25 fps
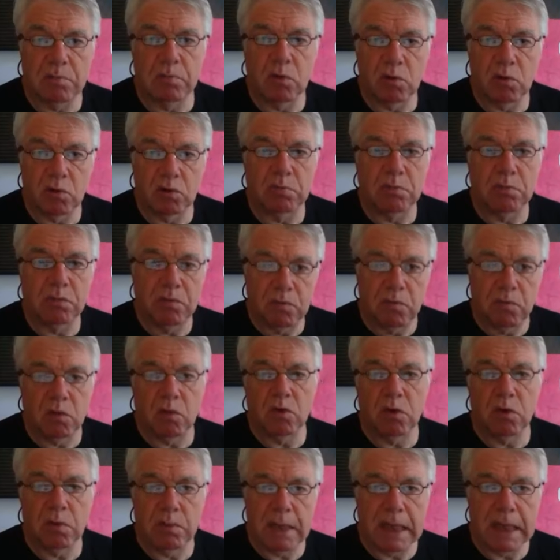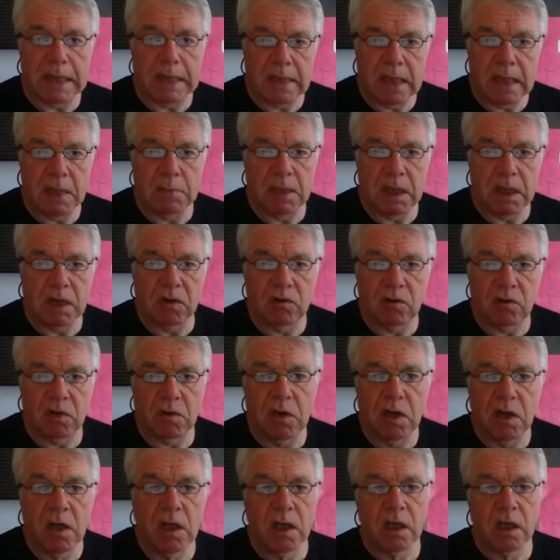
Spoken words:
booked before the pandemic. So